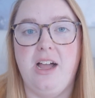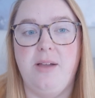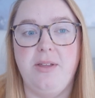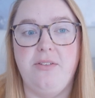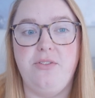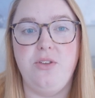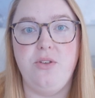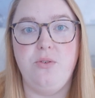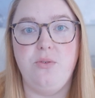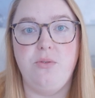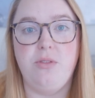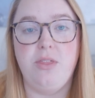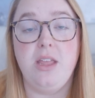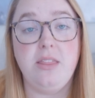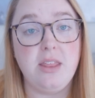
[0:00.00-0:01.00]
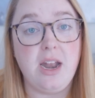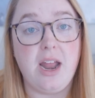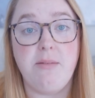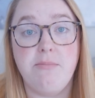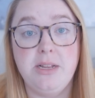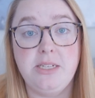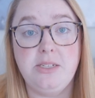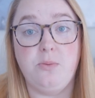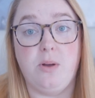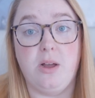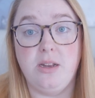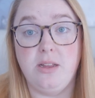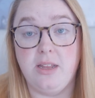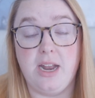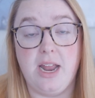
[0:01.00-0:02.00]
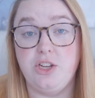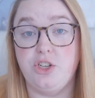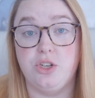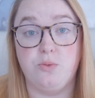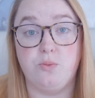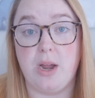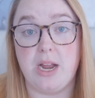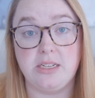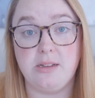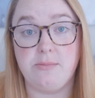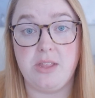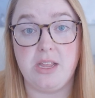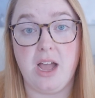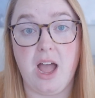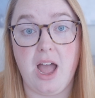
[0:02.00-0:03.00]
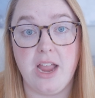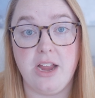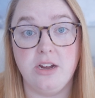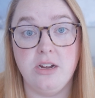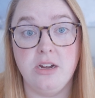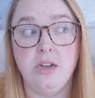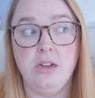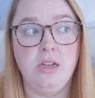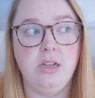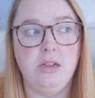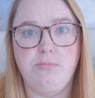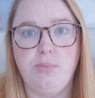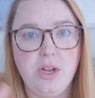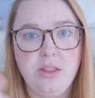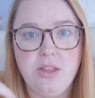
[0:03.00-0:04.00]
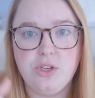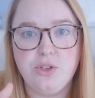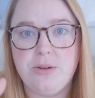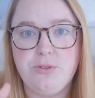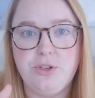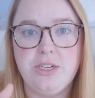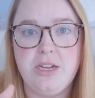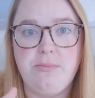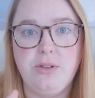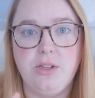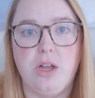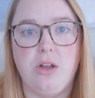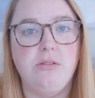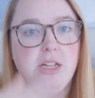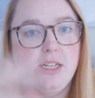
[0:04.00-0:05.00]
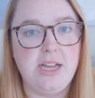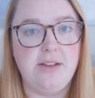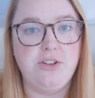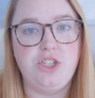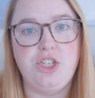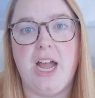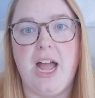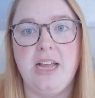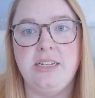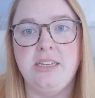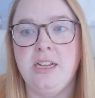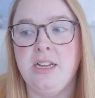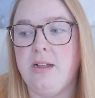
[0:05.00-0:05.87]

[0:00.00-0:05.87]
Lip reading: If you think that I missed one and that I should rank something higher, put it in the description down below. Let's have a chat.